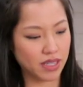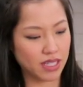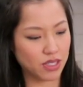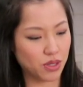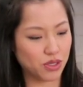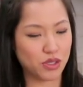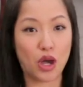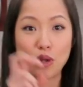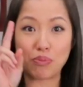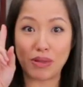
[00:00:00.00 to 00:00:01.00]
at the store, they're
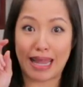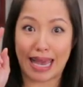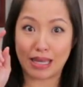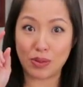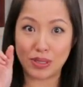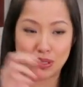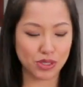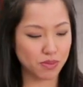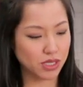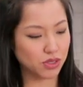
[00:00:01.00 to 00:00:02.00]
called black
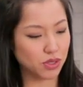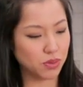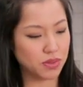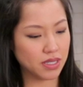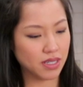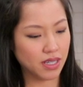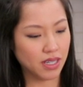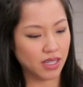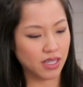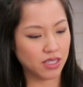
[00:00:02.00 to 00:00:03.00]
oyster mushrooms.
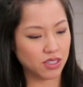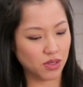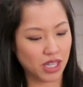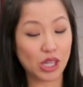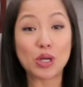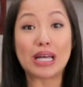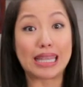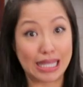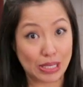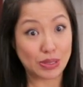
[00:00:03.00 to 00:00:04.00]
So they look a
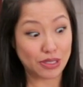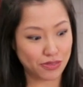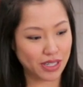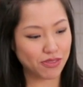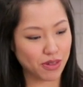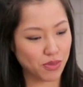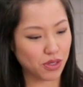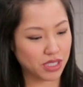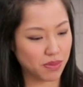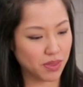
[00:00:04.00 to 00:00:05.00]
little different from
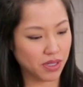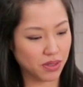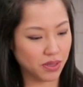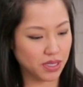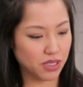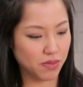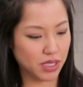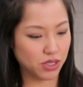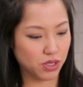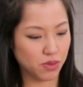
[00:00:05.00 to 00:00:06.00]
your typical oyster
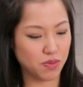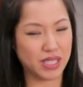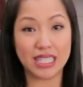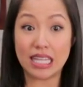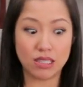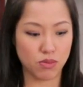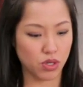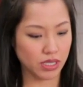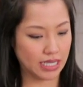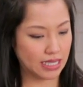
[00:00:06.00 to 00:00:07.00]
mushrooms, but taste
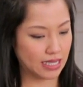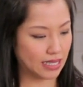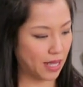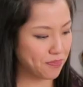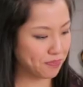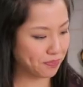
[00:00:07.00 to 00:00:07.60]
more or less the same.